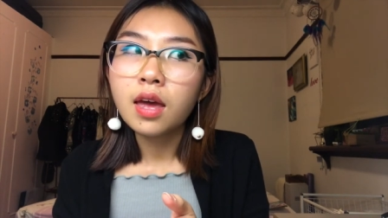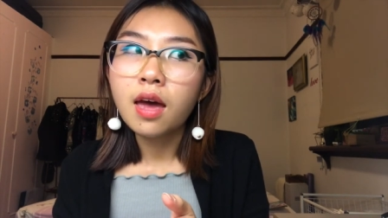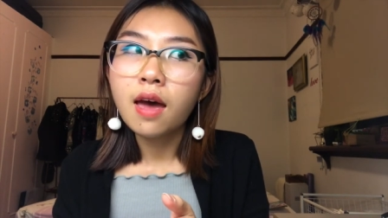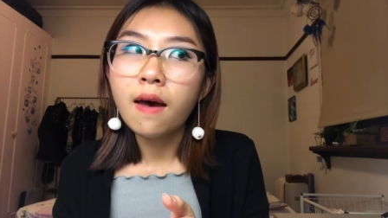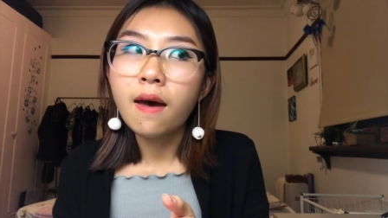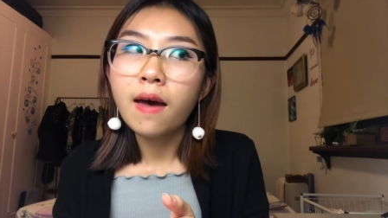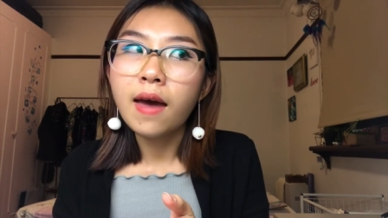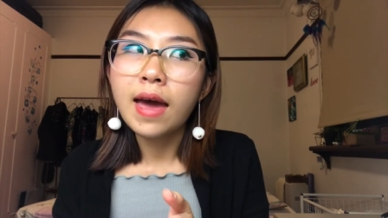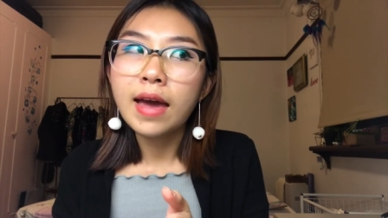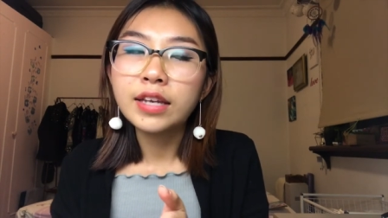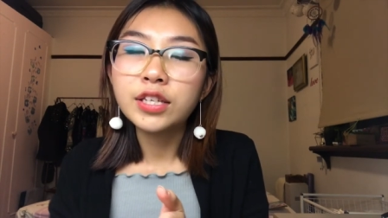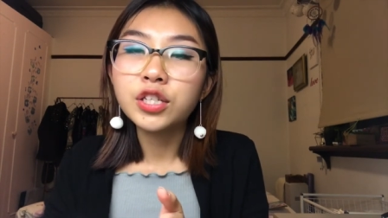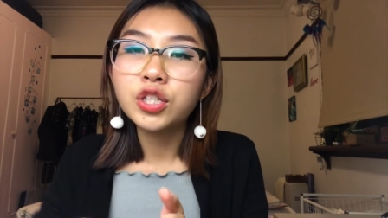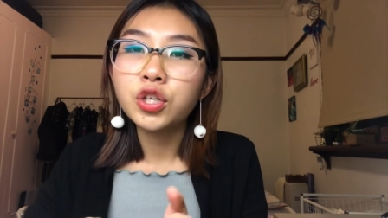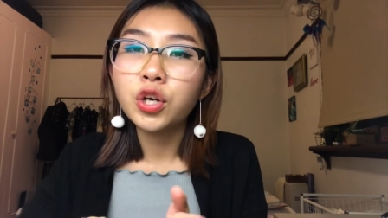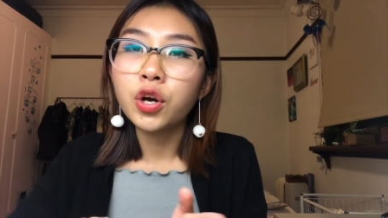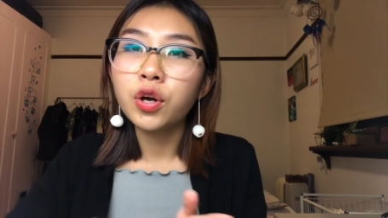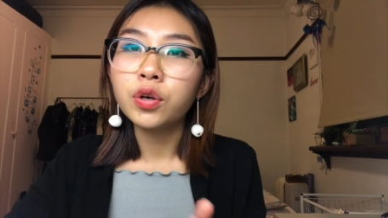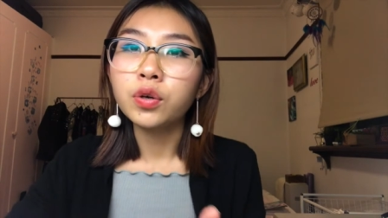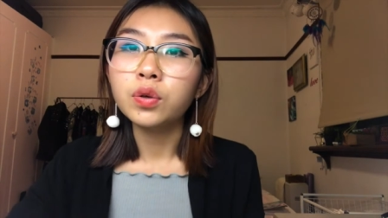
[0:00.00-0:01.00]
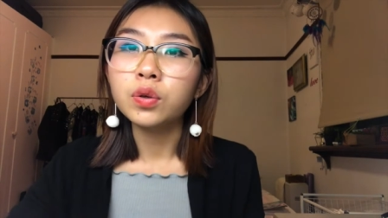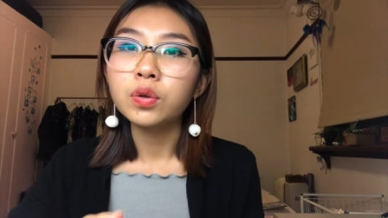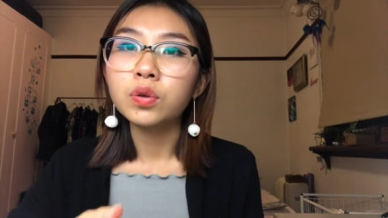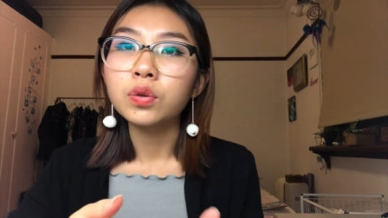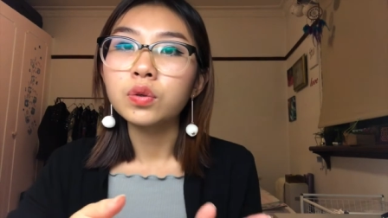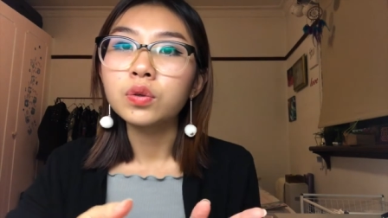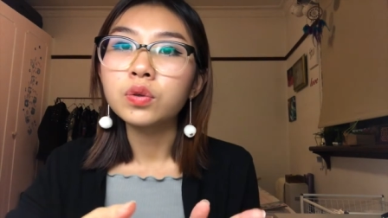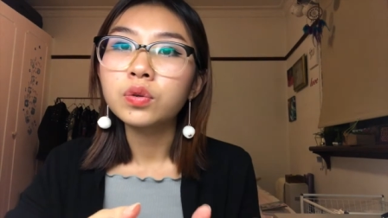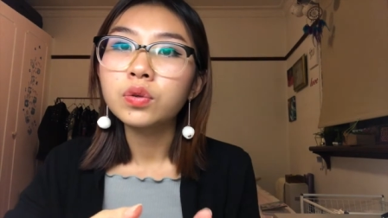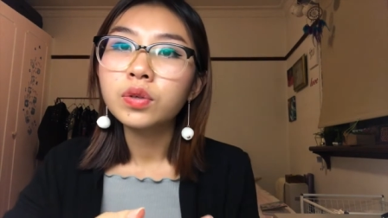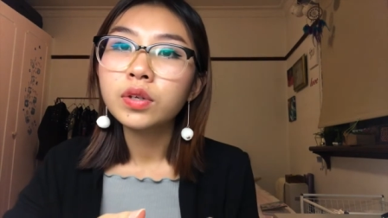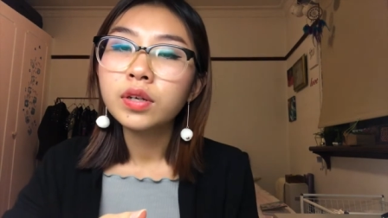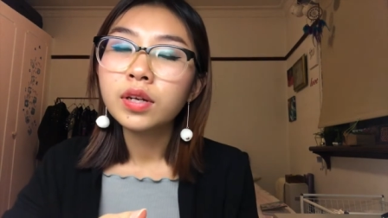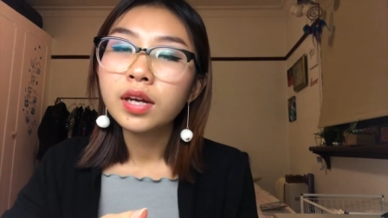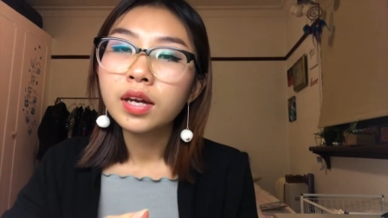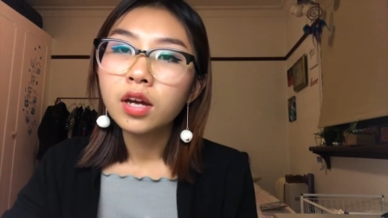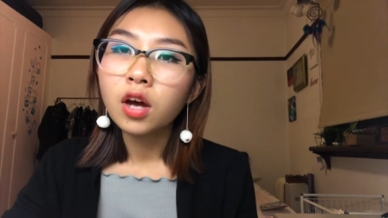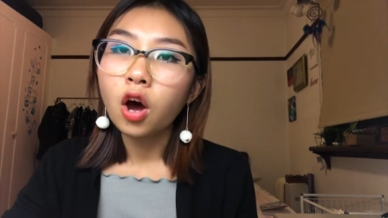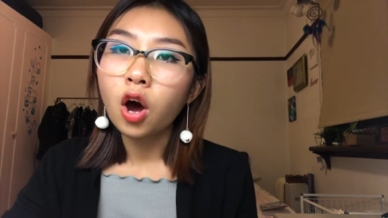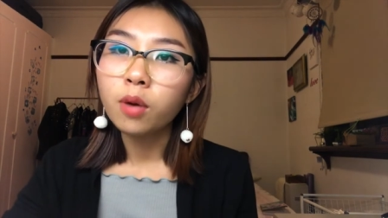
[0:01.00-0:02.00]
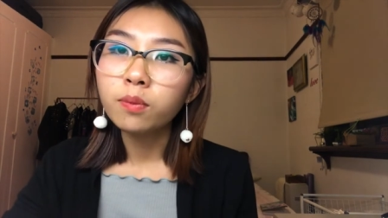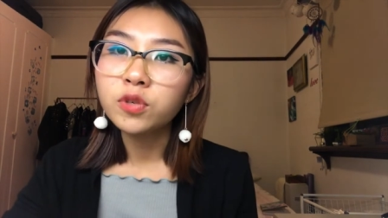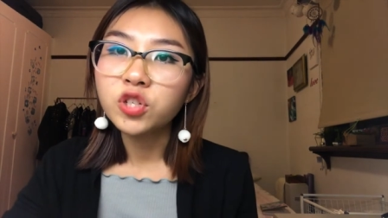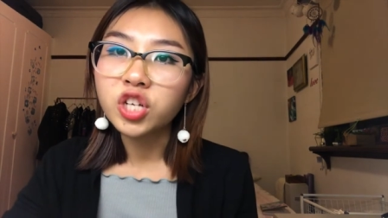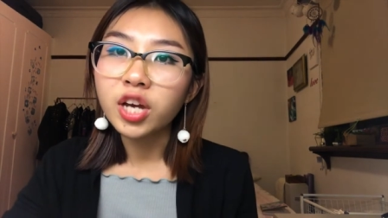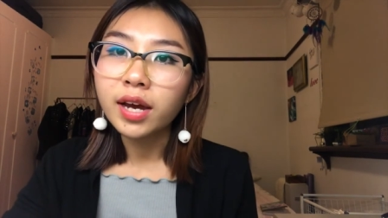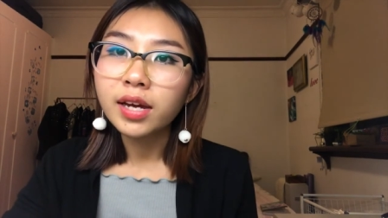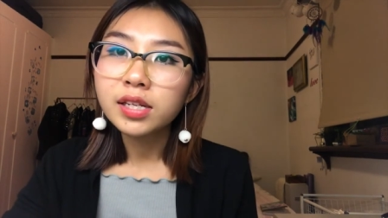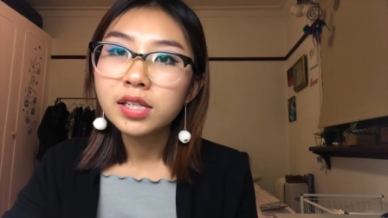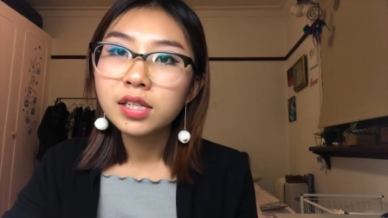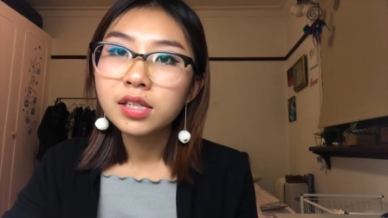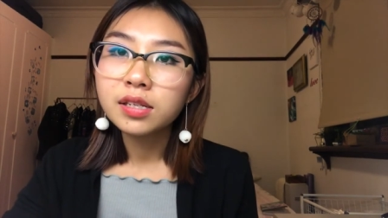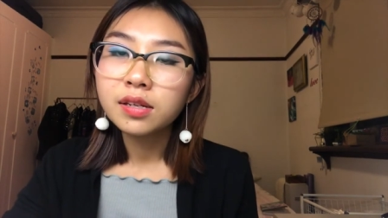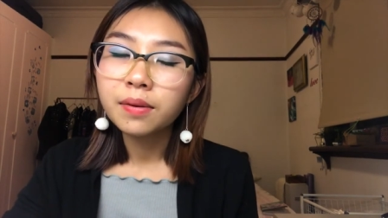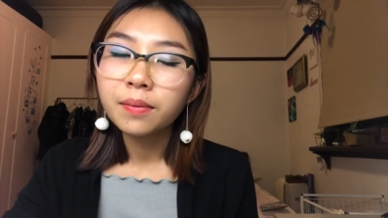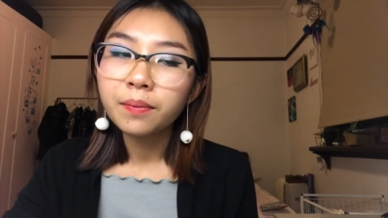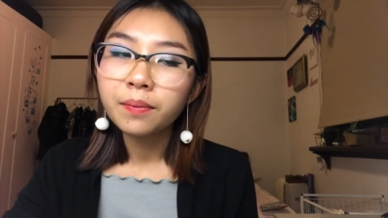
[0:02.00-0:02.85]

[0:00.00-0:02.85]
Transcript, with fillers: uh, external object